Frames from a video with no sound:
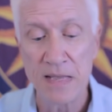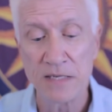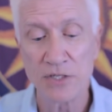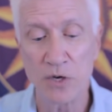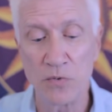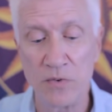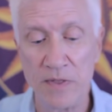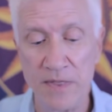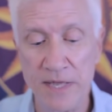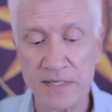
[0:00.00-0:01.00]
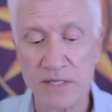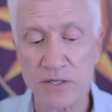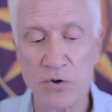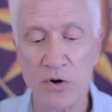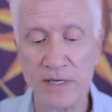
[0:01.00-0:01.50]
So this
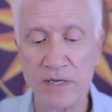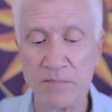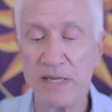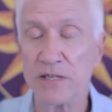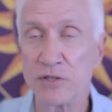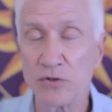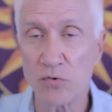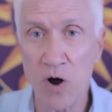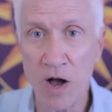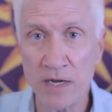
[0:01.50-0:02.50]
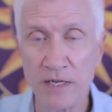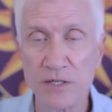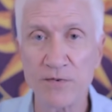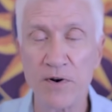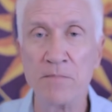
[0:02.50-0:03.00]
is going to be
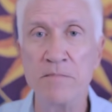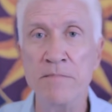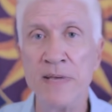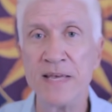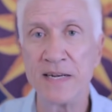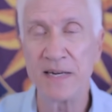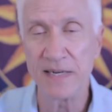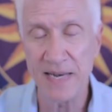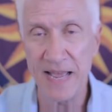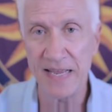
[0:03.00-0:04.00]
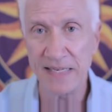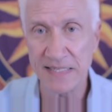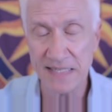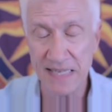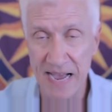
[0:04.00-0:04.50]
strongest from midday
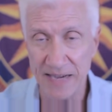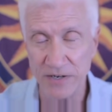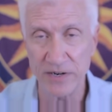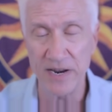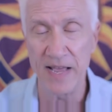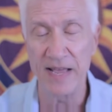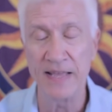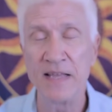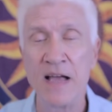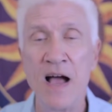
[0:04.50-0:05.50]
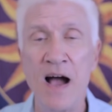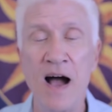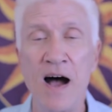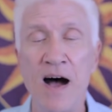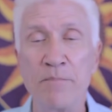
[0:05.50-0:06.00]
Saturday,
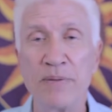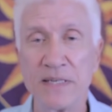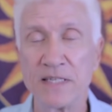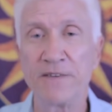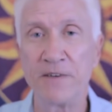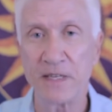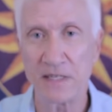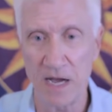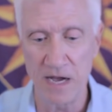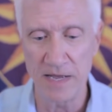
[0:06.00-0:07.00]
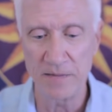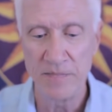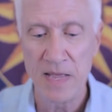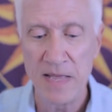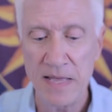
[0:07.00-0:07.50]
Pacific time,
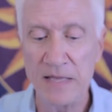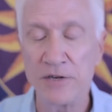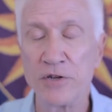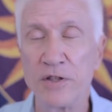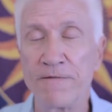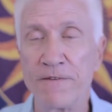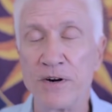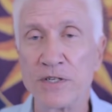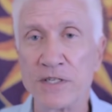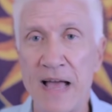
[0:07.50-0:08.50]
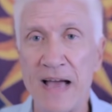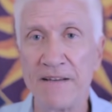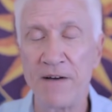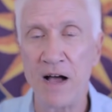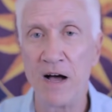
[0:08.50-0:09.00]
into the first
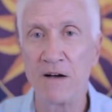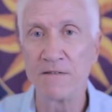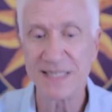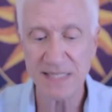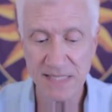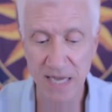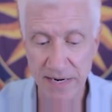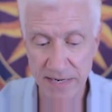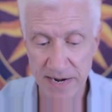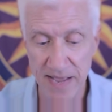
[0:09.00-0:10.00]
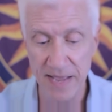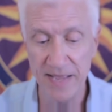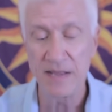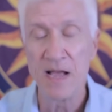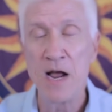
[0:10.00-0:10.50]
half of
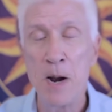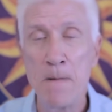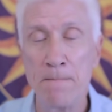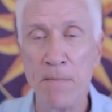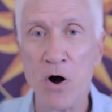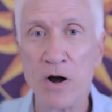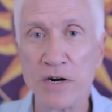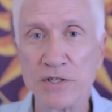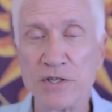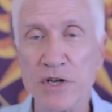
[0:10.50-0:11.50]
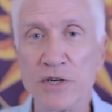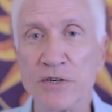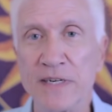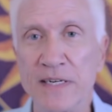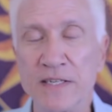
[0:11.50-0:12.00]
Sunday. Mars
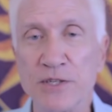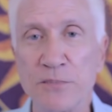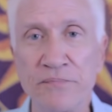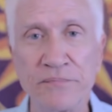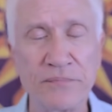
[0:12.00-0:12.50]
Uranus